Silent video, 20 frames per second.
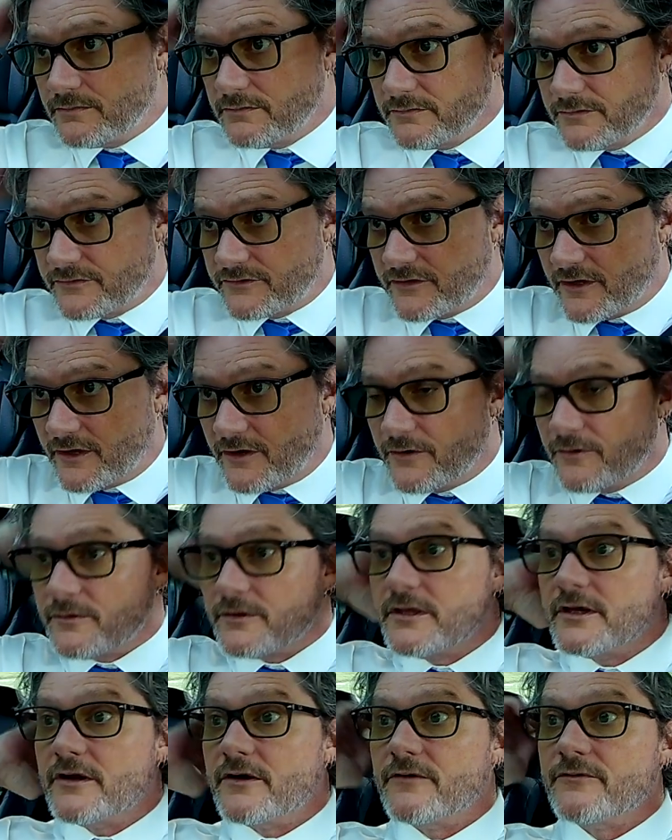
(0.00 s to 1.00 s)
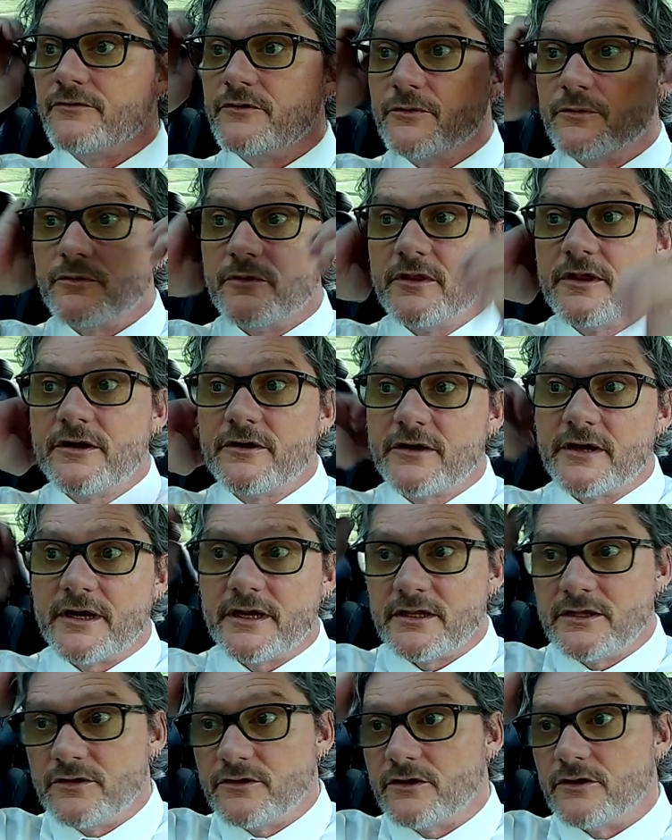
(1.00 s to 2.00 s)
So if you were literate,
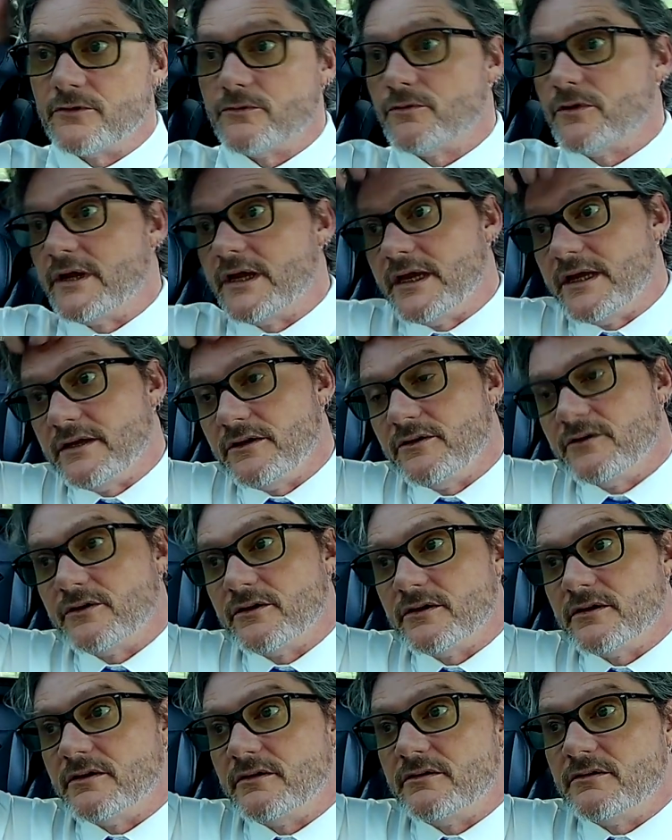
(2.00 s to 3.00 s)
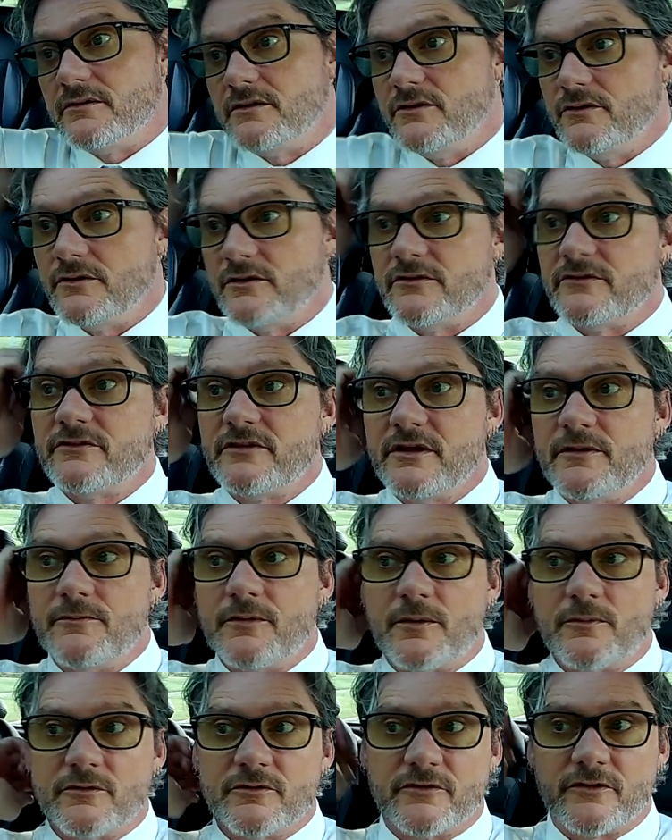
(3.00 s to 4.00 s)
you could read. You could see
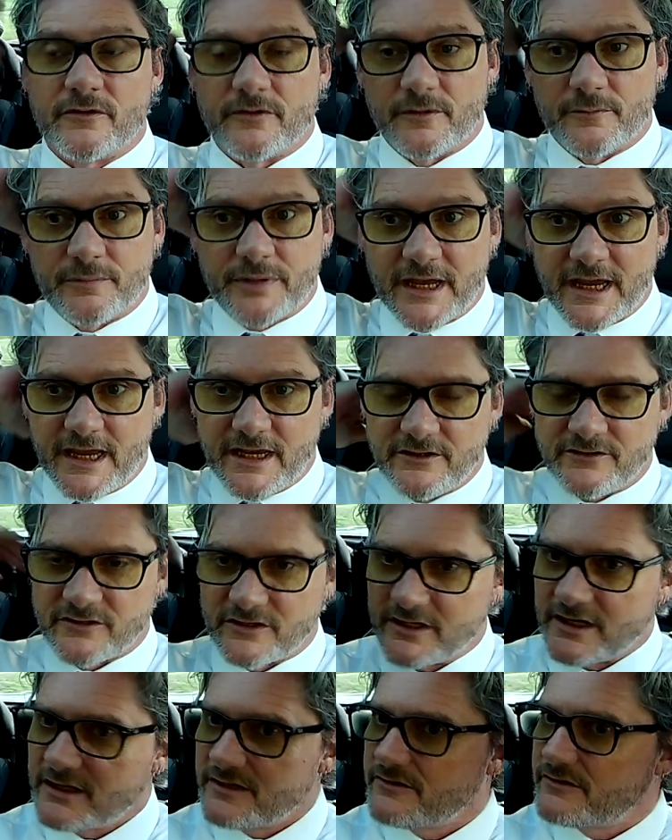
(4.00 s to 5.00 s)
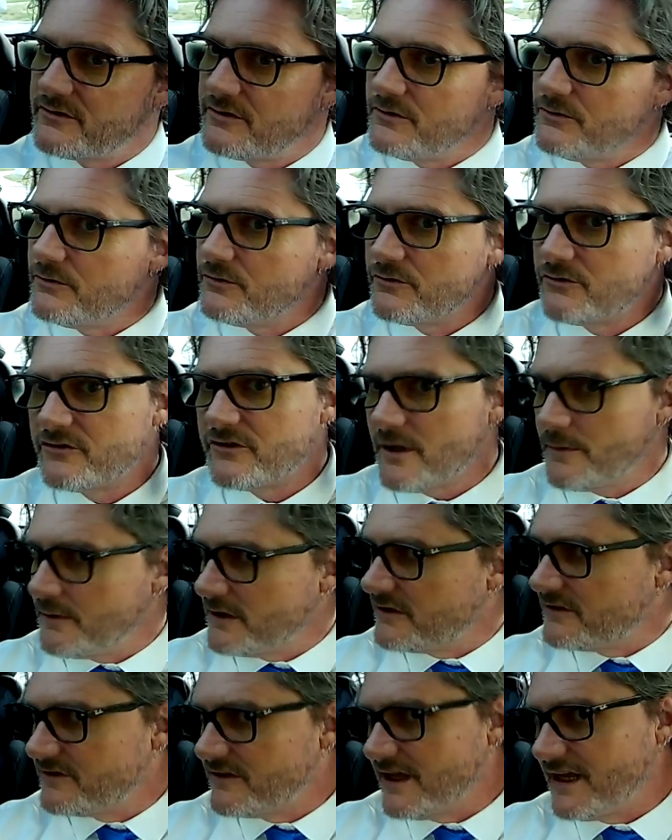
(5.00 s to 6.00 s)
what was on the page, and it, to some
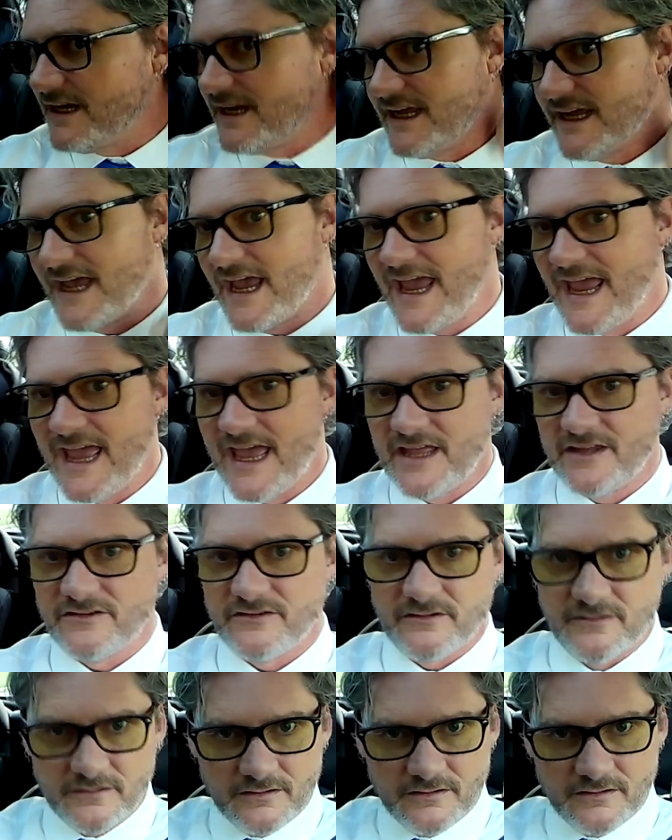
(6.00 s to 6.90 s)
extent, it had